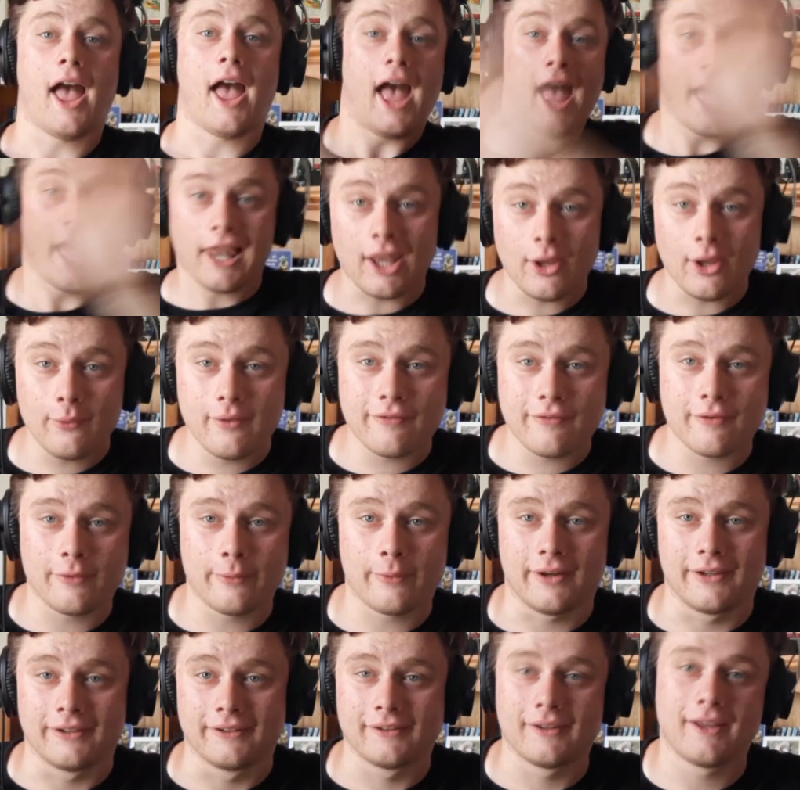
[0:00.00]
Hello
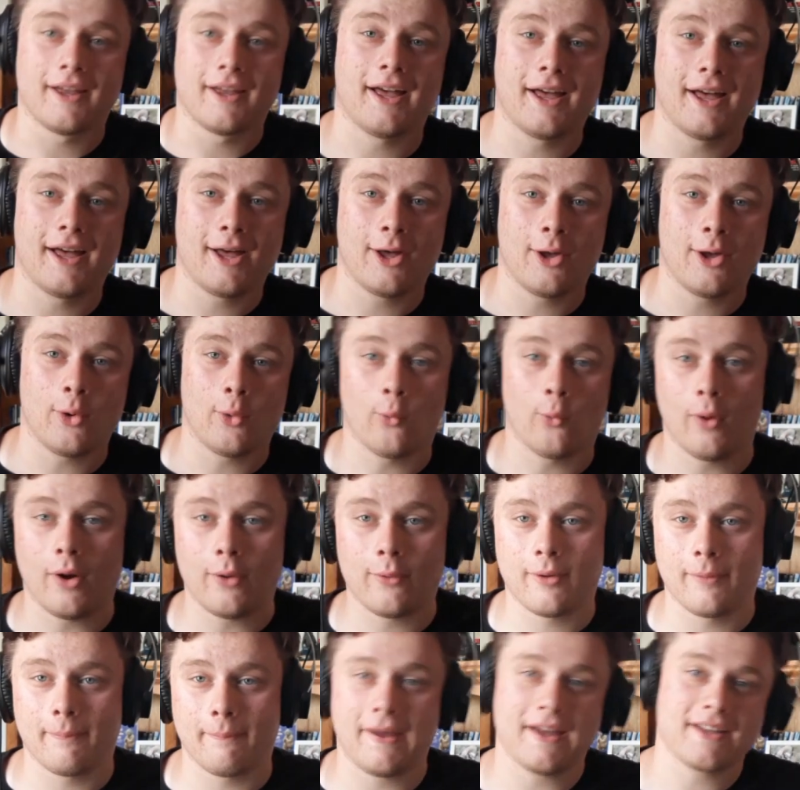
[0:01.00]
everyone.
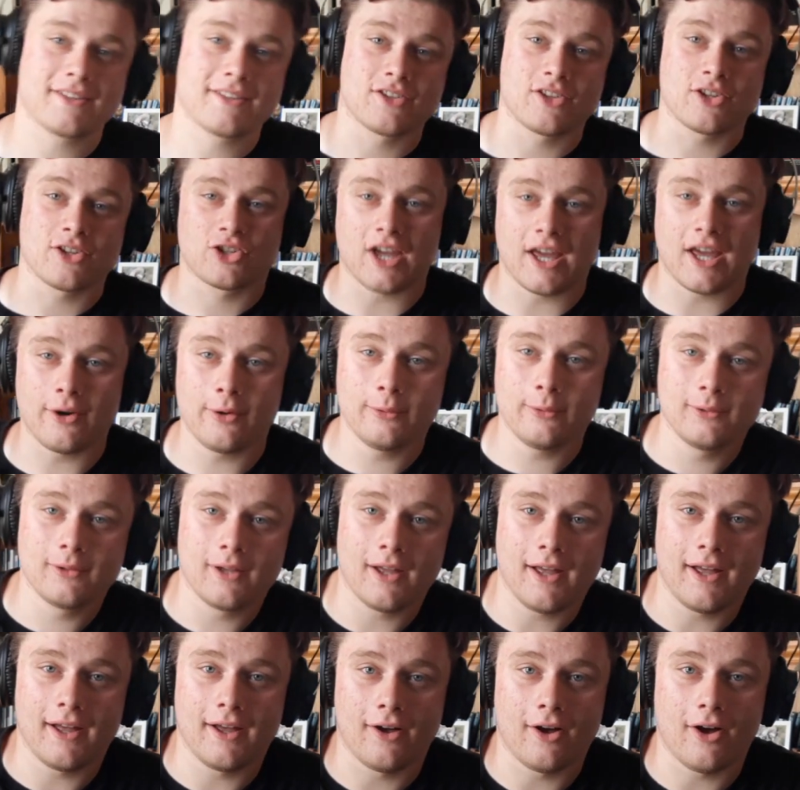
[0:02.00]
Welcome back to the channel.
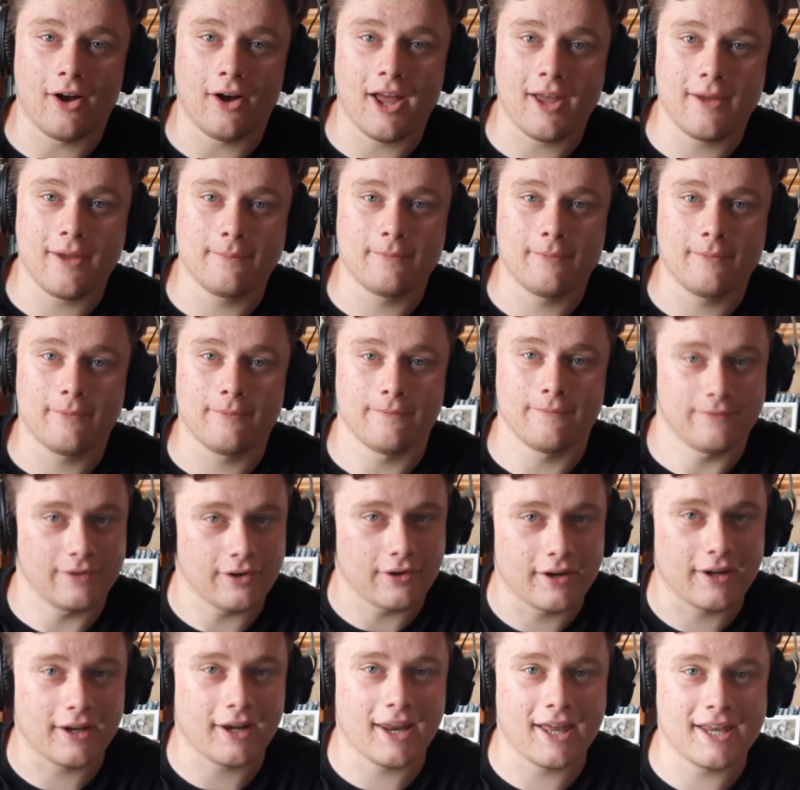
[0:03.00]
I am
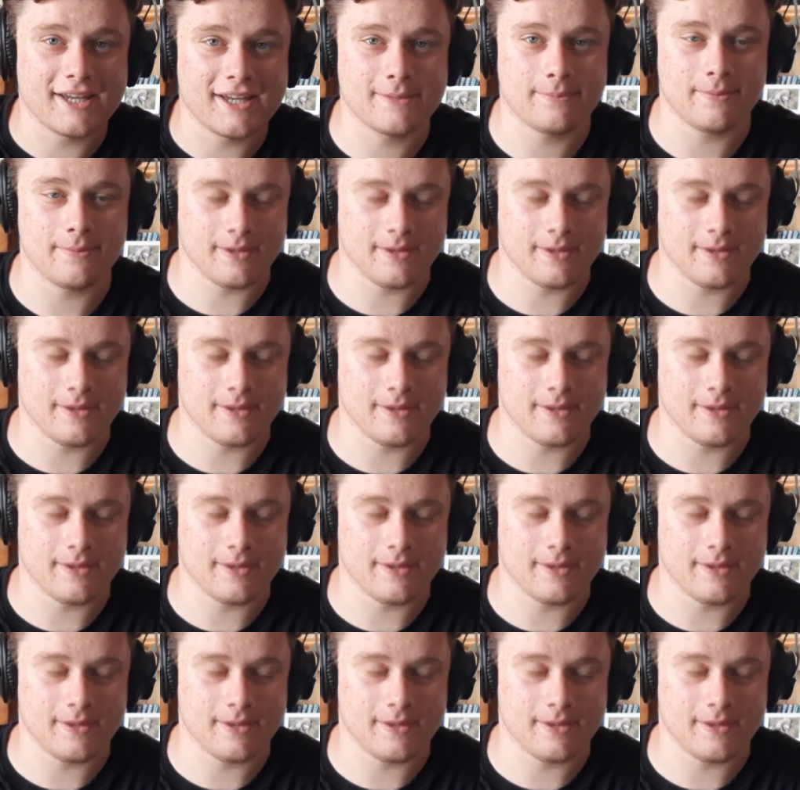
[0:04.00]
very glad to